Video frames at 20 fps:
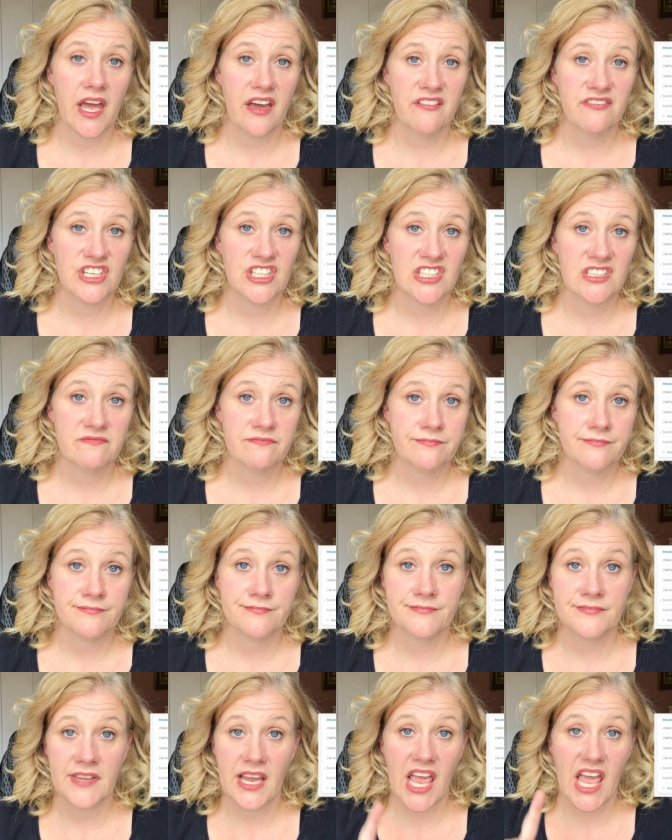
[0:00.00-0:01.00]
Ever.
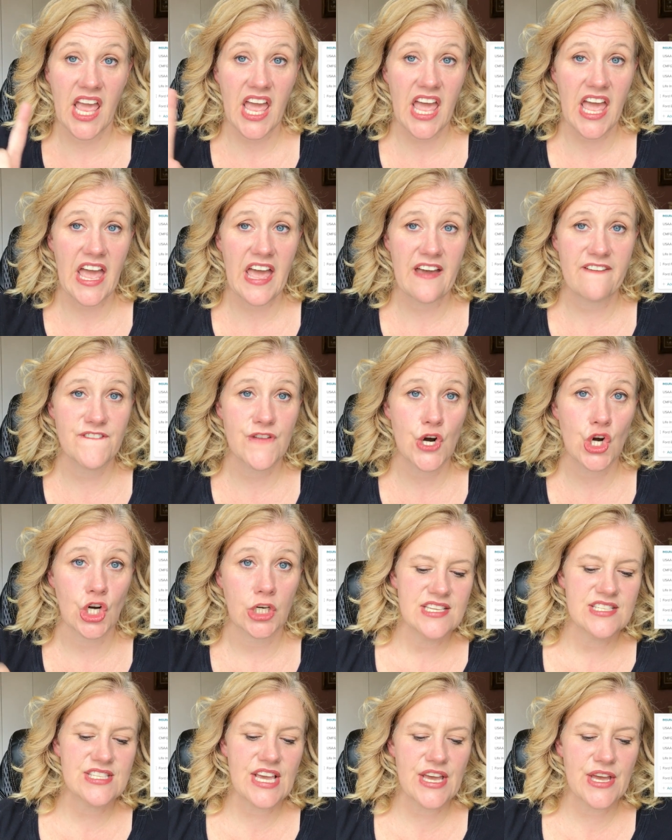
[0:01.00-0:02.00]
Ever.
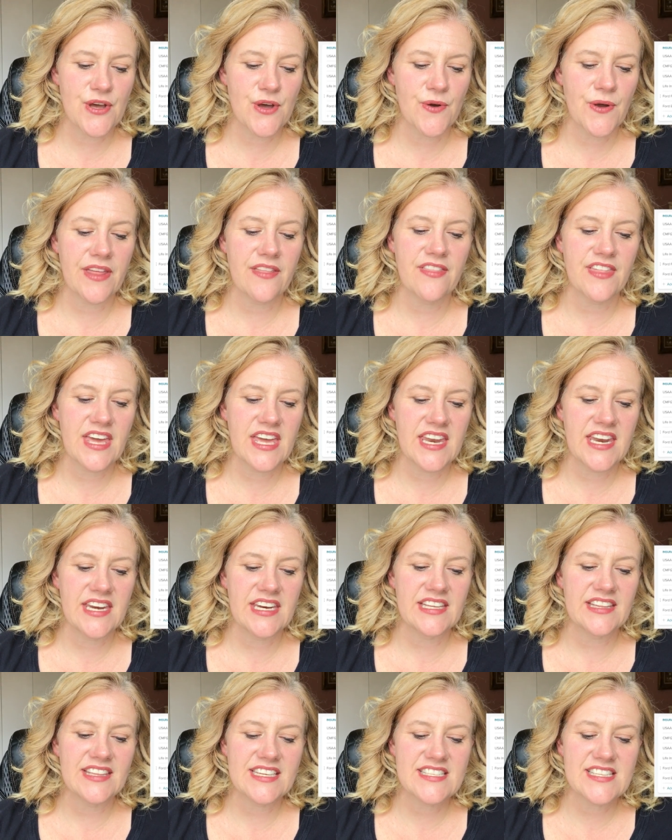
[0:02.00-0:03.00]
So
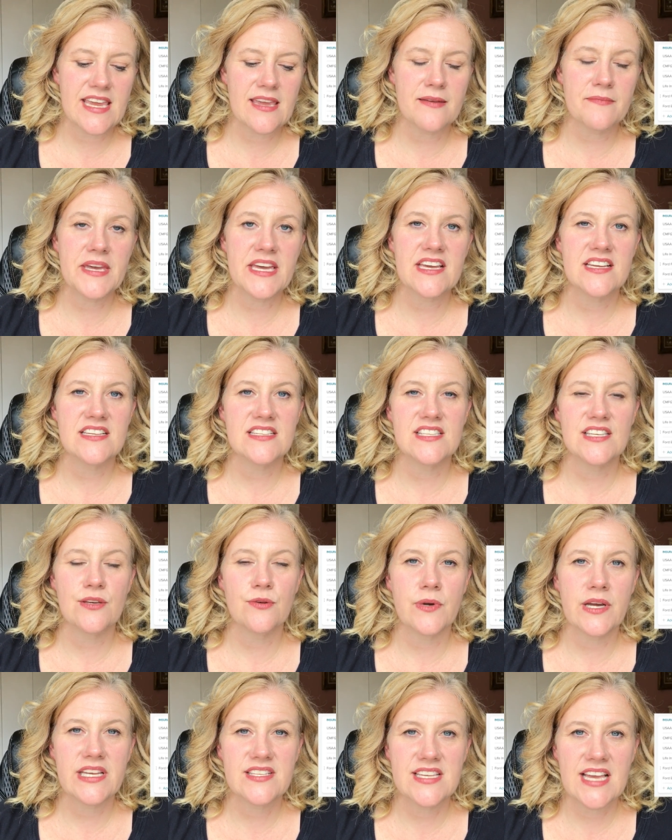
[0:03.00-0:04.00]
then the same as the
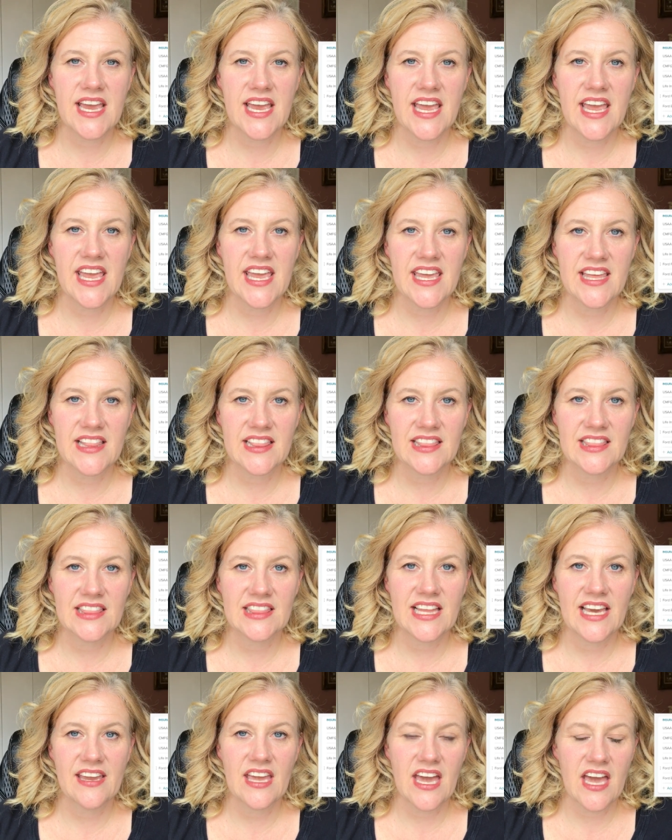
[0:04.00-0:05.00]
U S A A
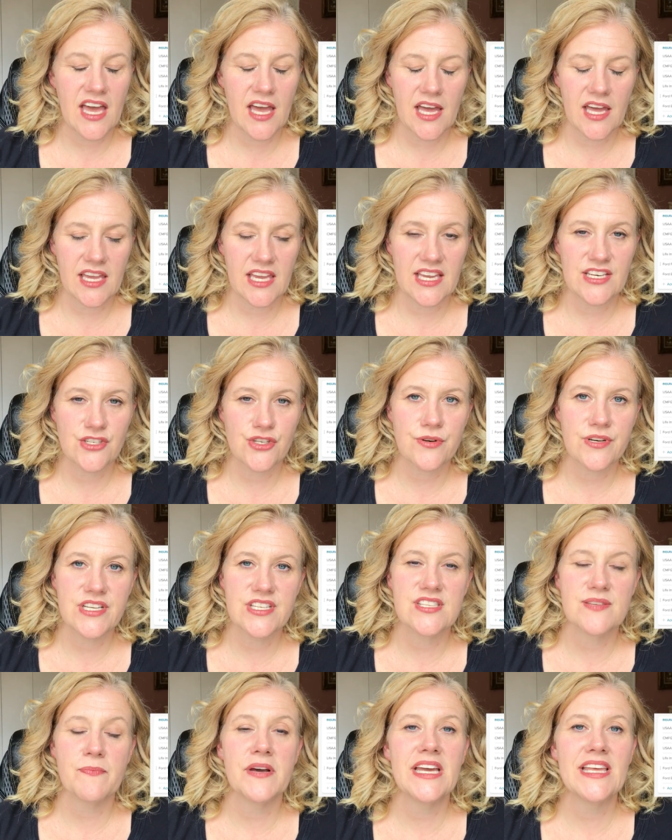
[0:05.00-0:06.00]
li uh,
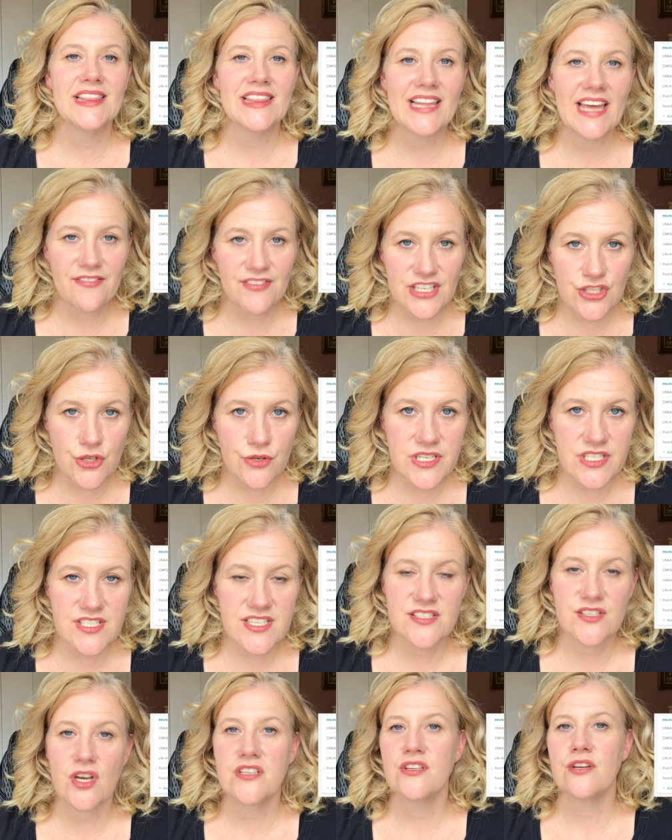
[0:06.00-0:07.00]
insurance, my life insurance
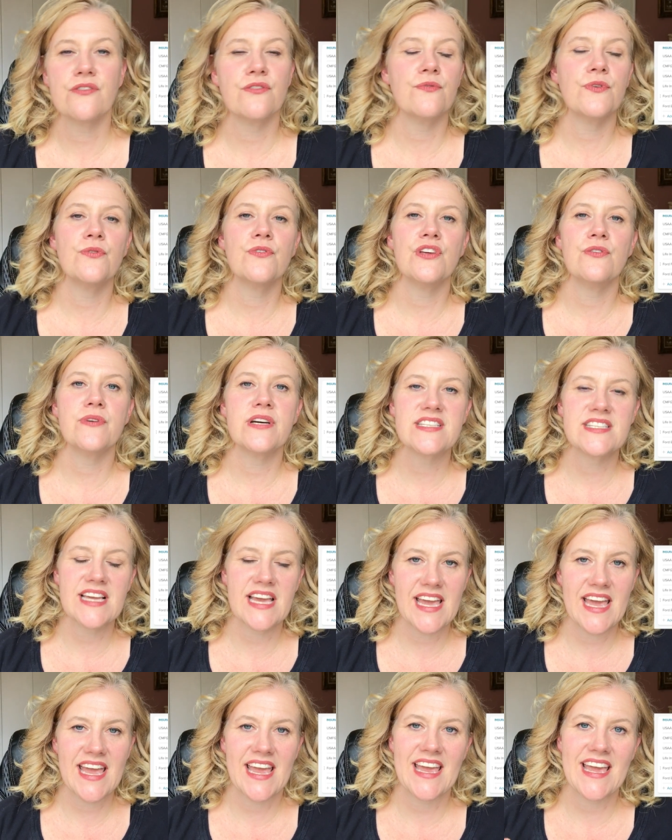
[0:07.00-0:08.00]
is also through U S A
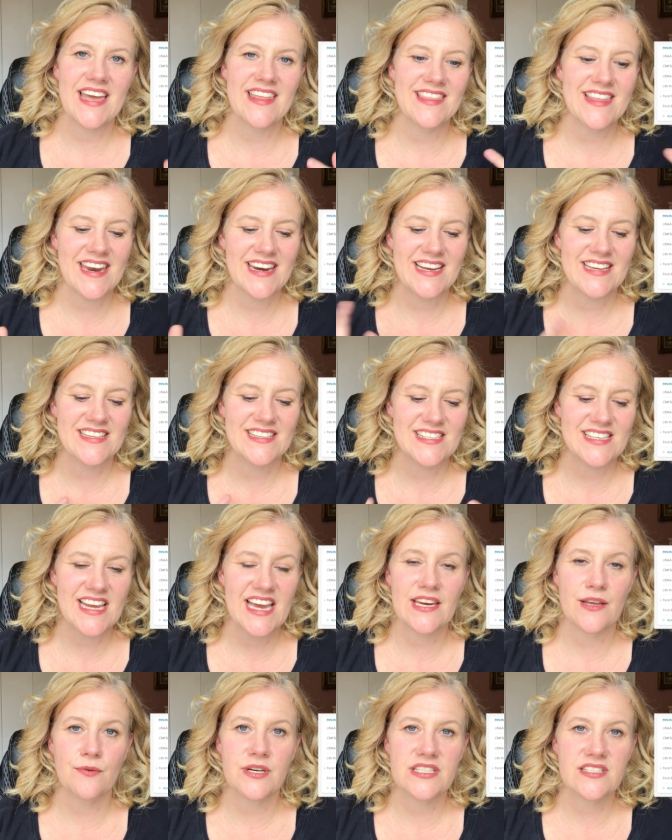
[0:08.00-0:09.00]
A, and that is
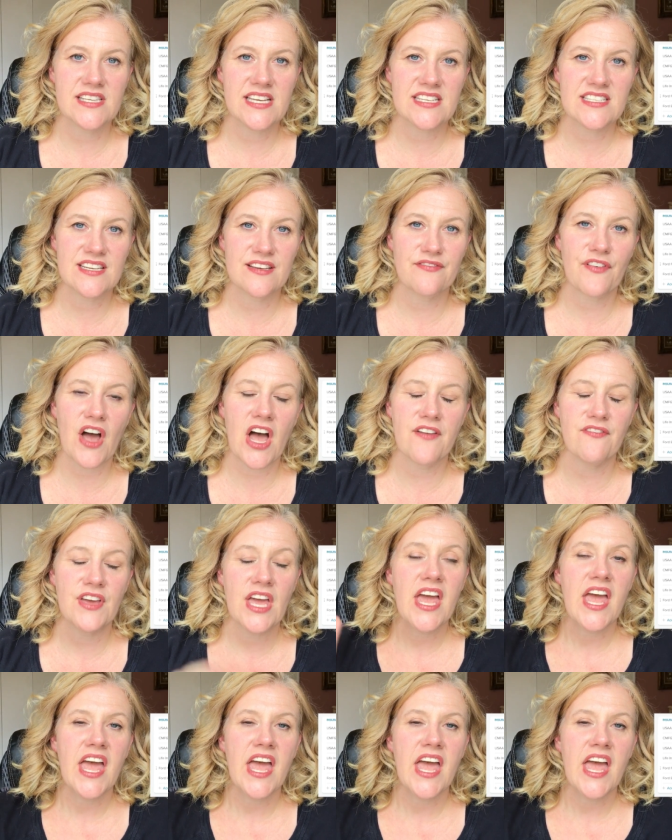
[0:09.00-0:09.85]
ninety-one sixty-five.